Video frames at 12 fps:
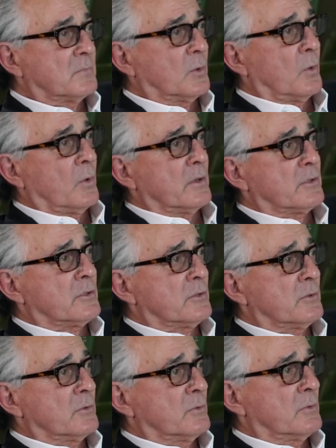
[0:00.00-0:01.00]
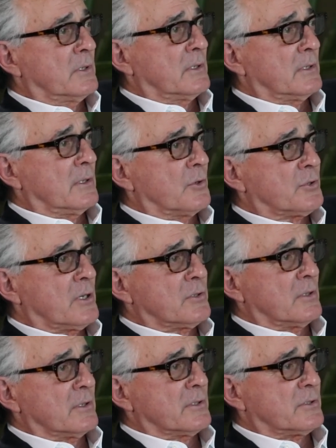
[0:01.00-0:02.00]
going to uh, Los
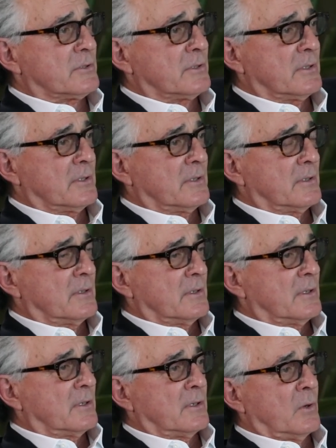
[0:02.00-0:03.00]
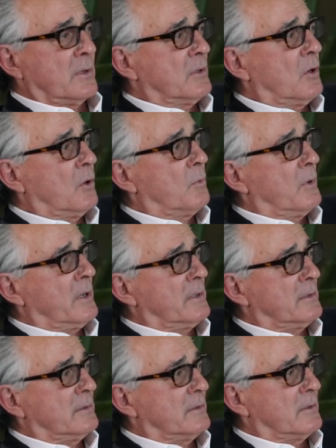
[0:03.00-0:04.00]
Angeles, knowing no one,